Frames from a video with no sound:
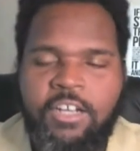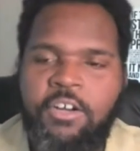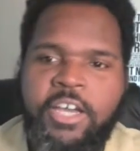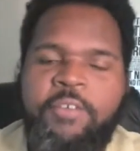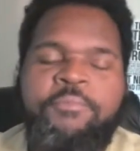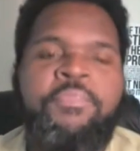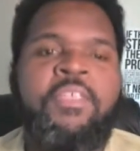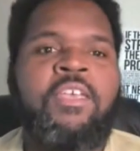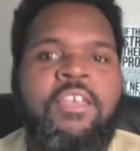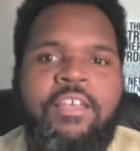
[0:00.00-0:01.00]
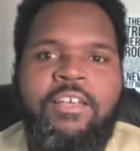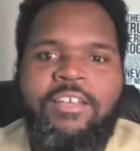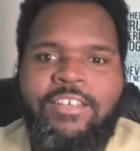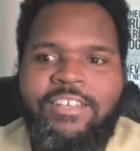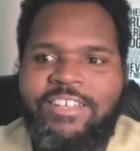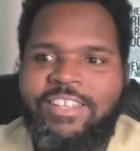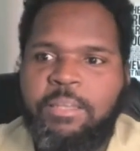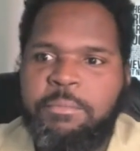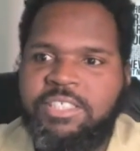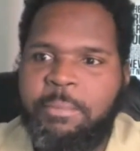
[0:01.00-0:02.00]
Okay. Let
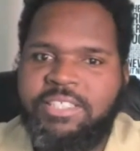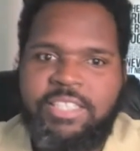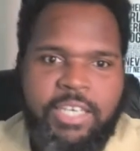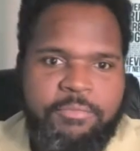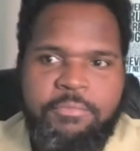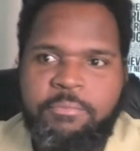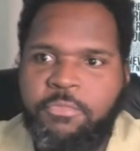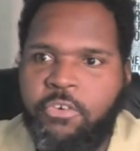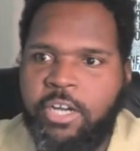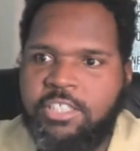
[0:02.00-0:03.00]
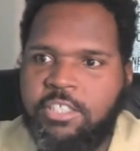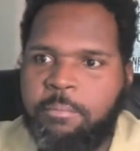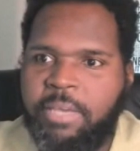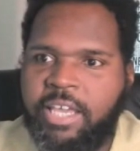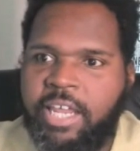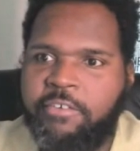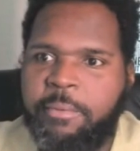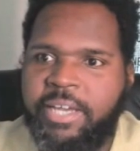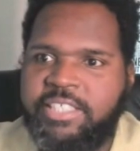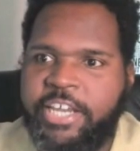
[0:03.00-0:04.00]
me stop my singing before I start making
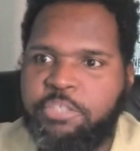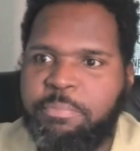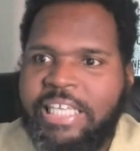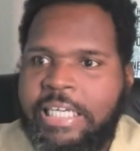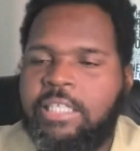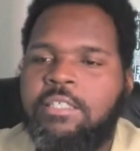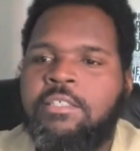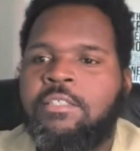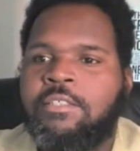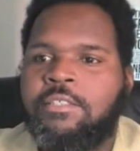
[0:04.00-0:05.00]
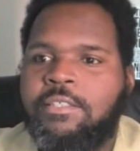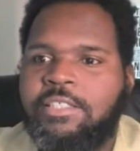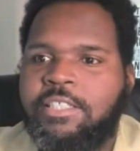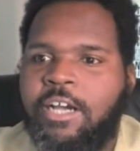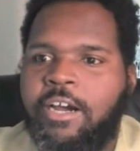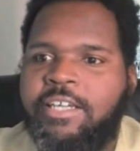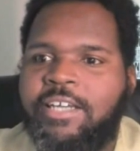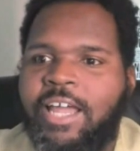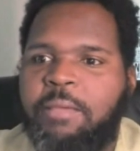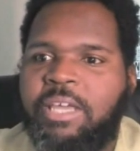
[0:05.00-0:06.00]
everybody's ears bleed. Sorry,
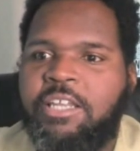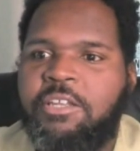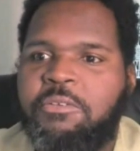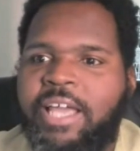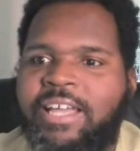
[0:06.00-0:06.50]
I didn't mean to do that.